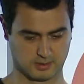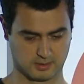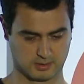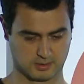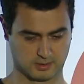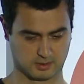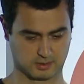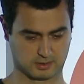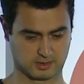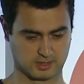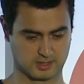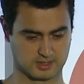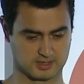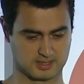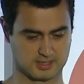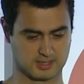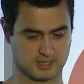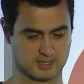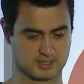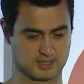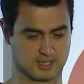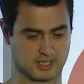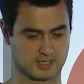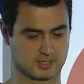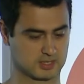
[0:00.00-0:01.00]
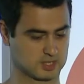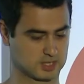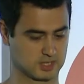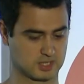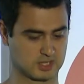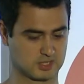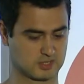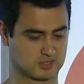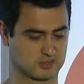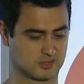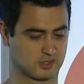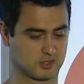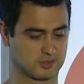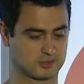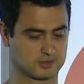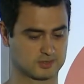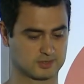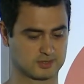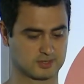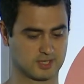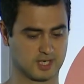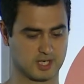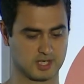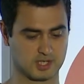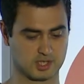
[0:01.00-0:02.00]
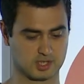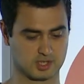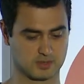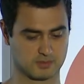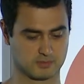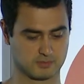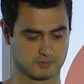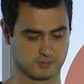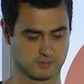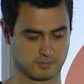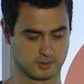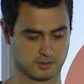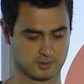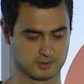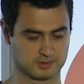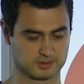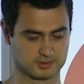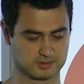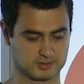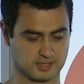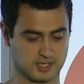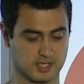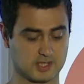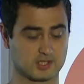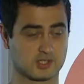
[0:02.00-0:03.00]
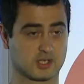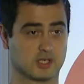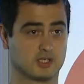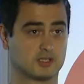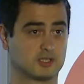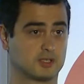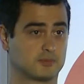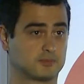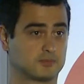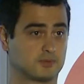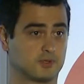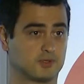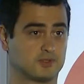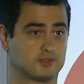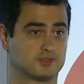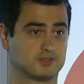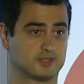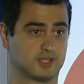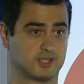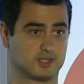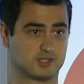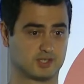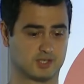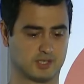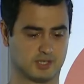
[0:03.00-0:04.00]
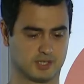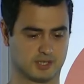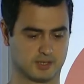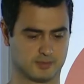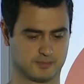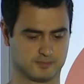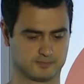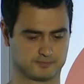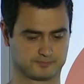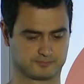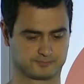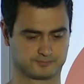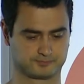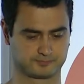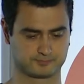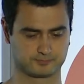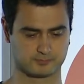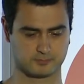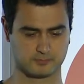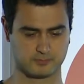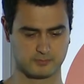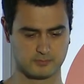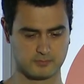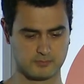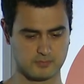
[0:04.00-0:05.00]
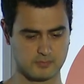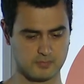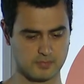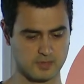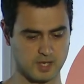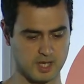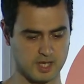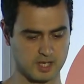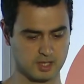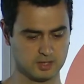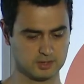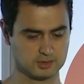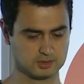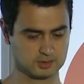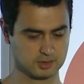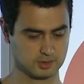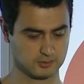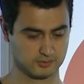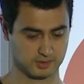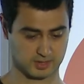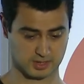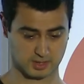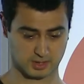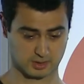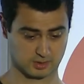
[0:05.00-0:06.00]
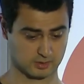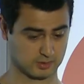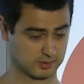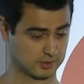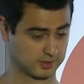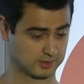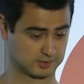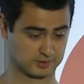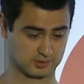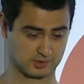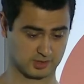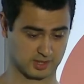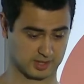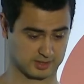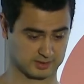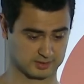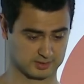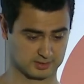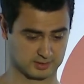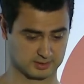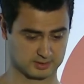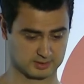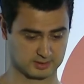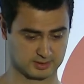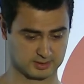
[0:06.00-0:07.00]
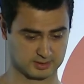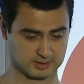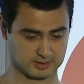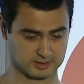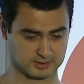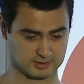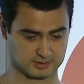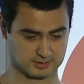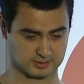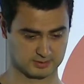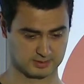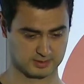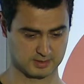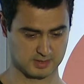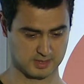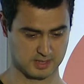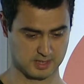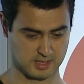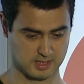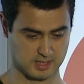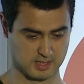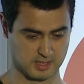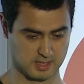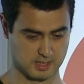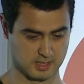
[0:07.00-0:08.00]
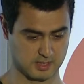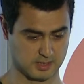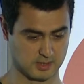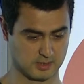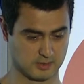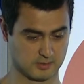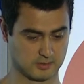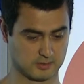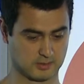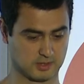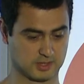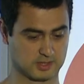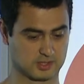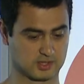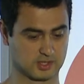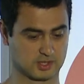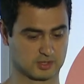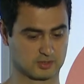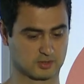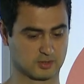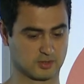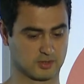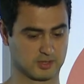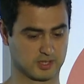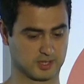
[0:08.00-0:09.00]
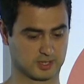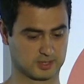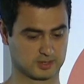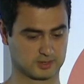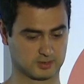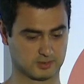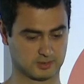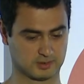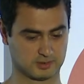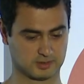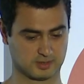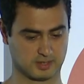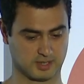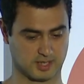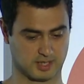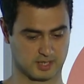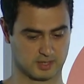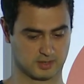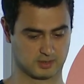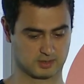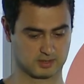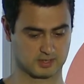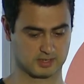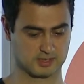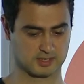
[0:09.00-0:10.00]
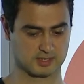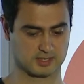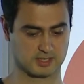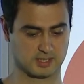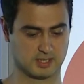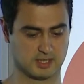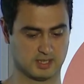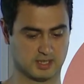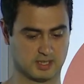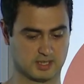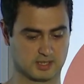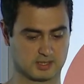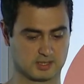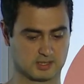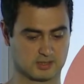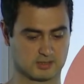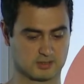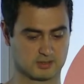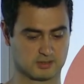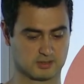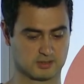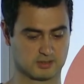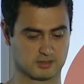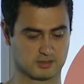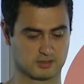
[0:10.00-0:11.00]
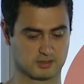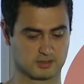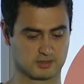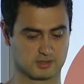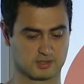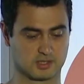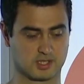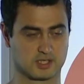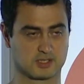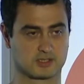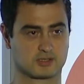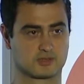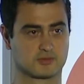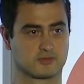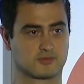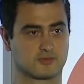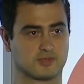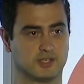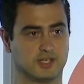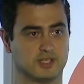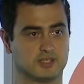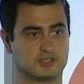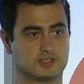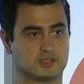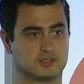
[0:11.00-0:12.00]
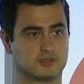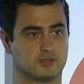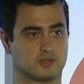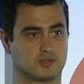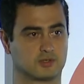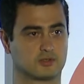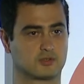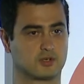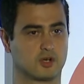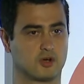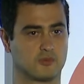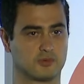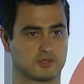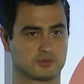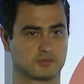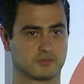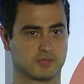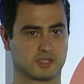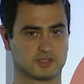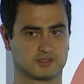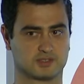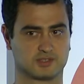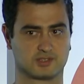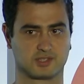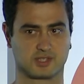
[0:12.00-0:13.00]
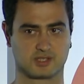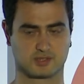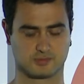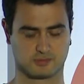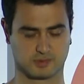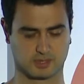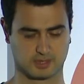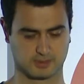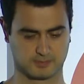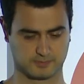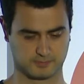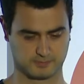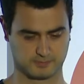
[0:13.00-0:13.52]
You can see that source stage, build stage, and deploy stage here. And also we can go into check details. It just connected, and you can see it just reads your commit message as well.